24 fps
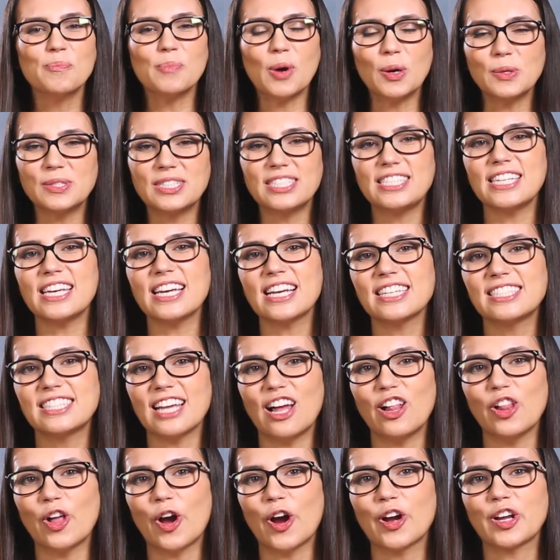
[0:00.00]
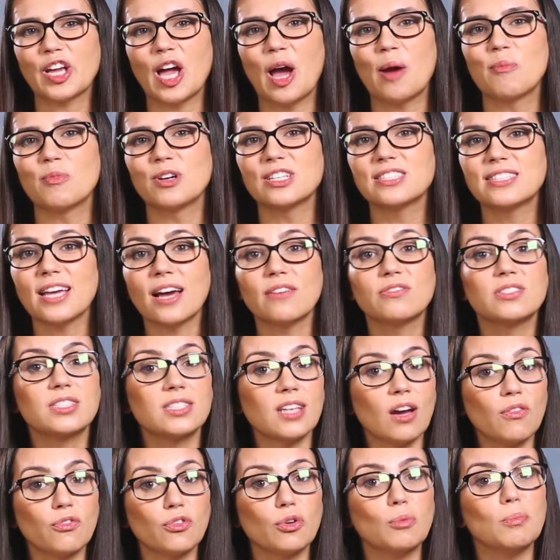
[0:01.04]
Most D S L R cameras have
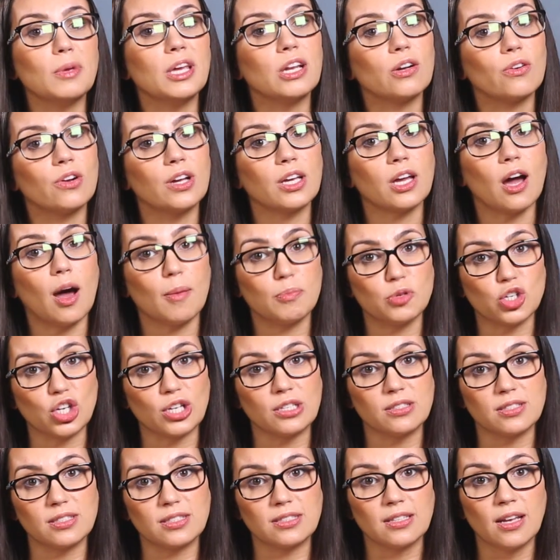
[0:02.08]
several metering options.